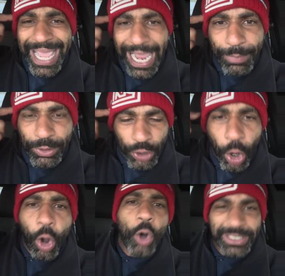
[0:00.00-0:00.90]
able to
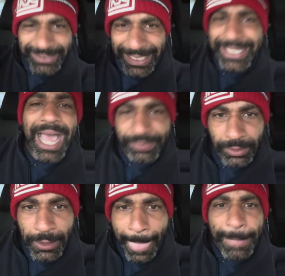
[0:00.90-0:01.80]
hold it together,
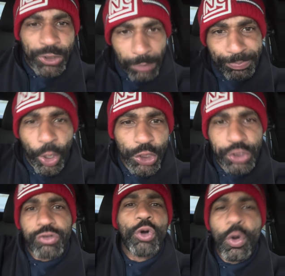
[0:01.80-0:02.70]
to push
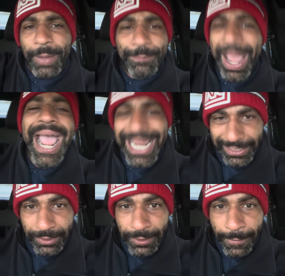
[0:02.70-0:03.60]
through the pain.